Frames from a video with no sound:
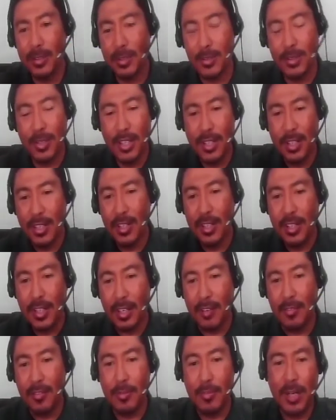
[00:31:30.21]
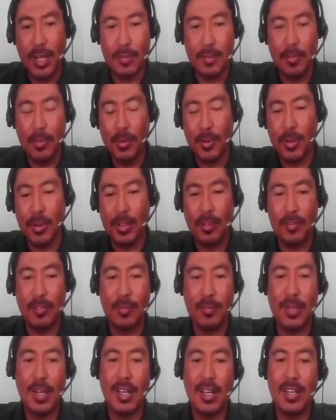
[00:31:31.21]
So if you buy pork, if
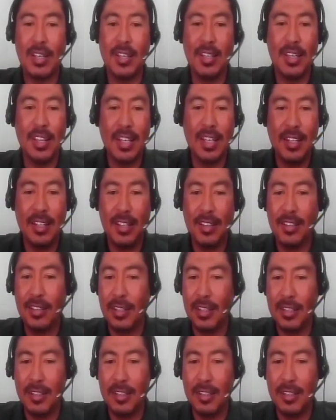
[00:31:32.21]
you buy any,